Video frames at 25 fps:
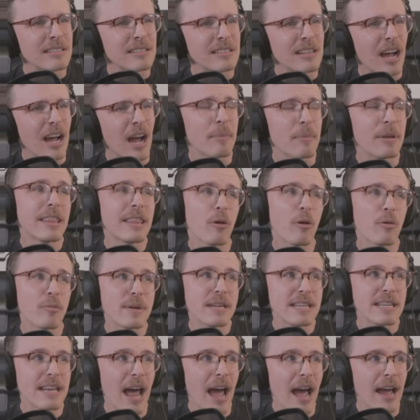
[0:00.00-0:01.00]
I mean, that would be
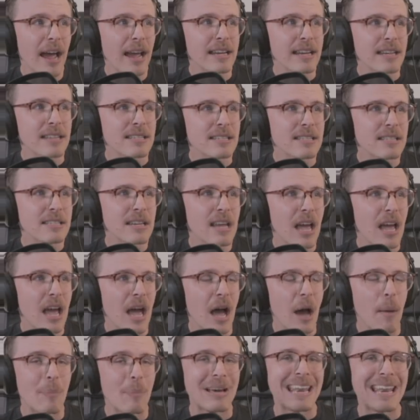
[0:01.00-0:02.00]
nice,
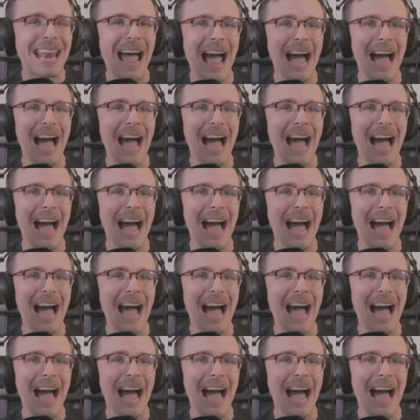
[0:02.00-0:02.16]
but